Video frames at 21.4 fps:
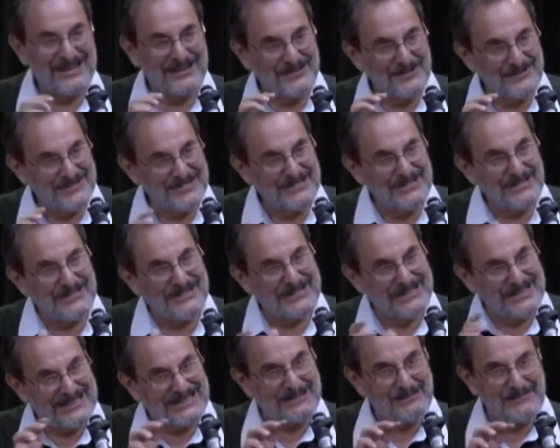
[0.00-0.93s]
And Lucille
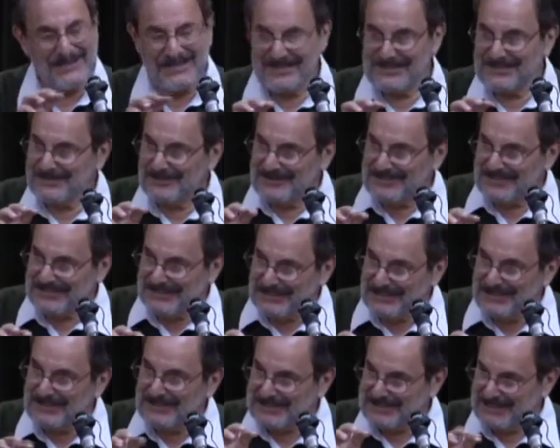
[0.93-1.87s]
connected because
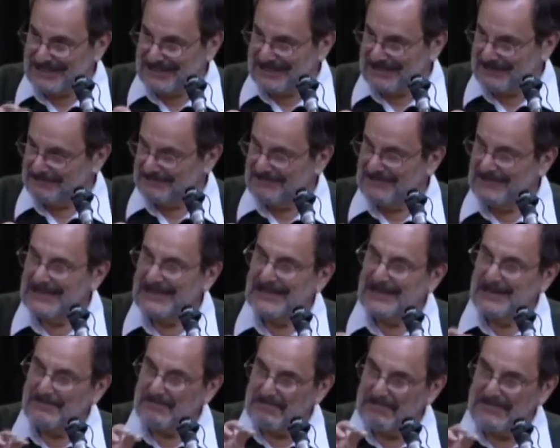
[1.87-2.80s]
Lucille's name
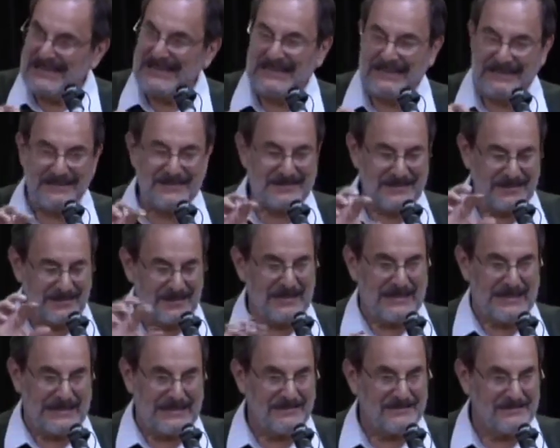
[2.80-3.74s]
means
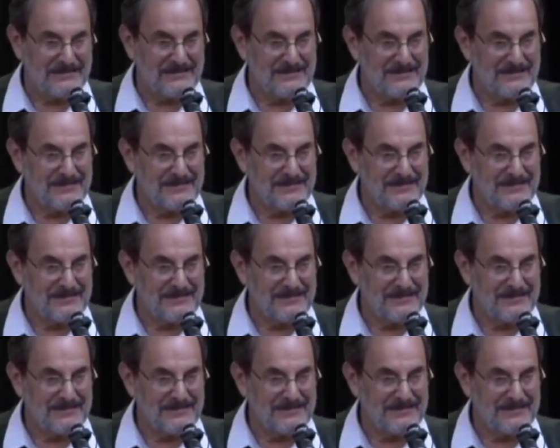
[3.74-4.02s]
light.